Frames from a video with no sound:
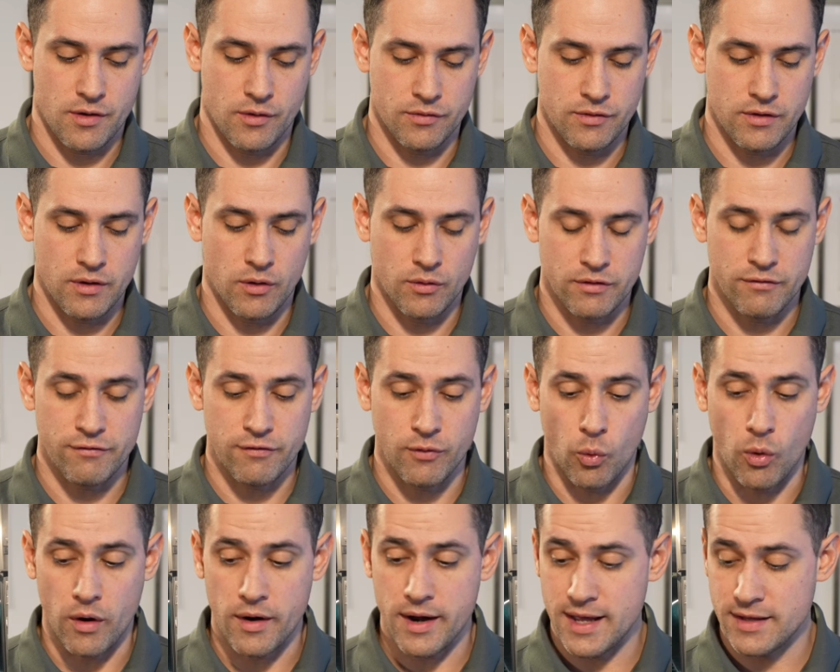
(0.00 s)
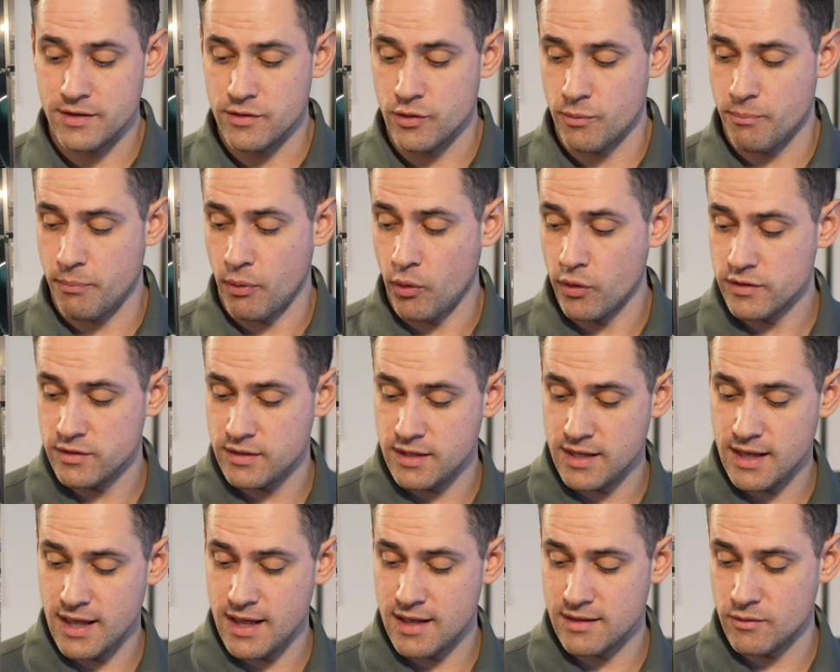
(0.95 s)
on, the, on the floor and you're
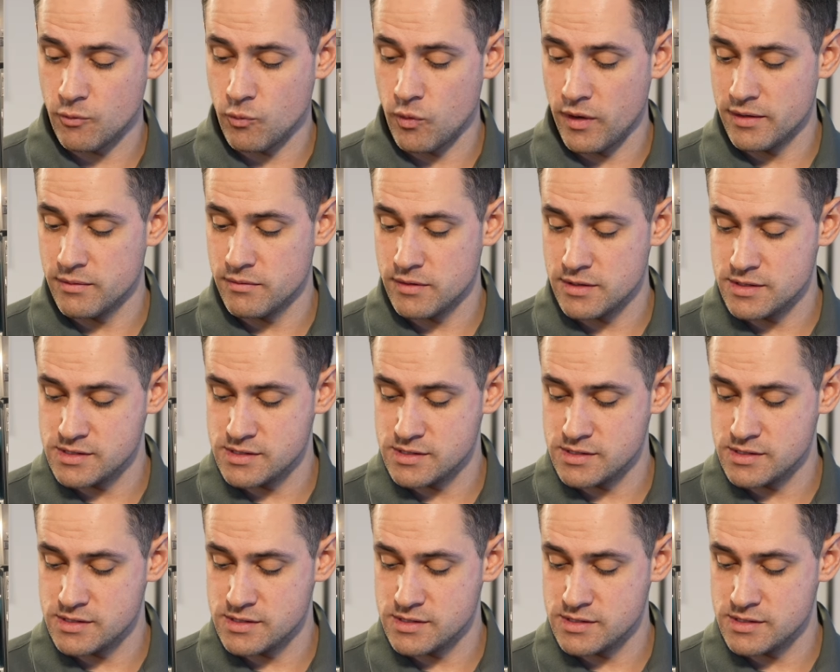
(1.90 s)
pointing at one